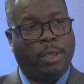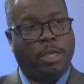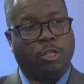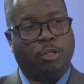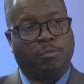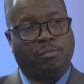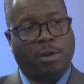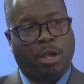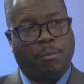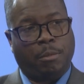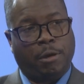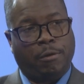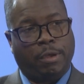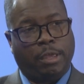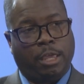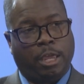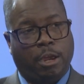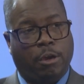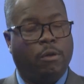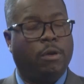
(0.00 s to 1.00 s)
into primary
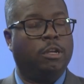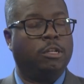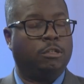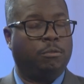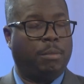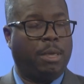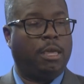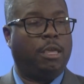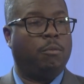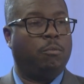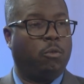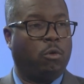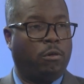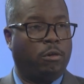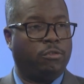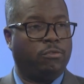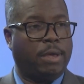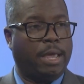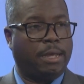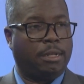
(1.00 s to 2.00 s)
care and to make it more
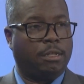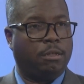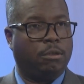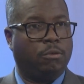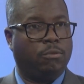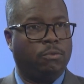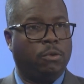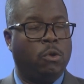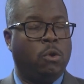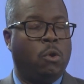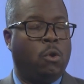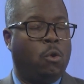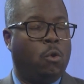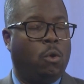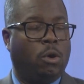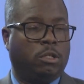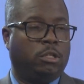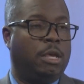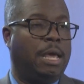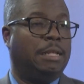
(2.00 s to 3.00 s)
attractive,
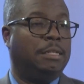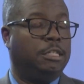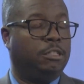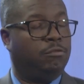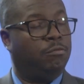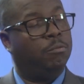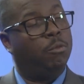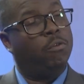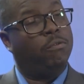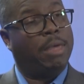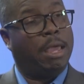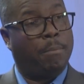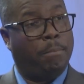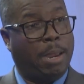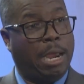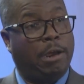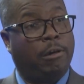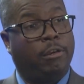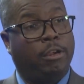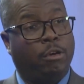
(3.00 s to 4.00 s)
or to at least remove that
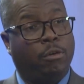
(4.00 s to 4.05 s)
barrier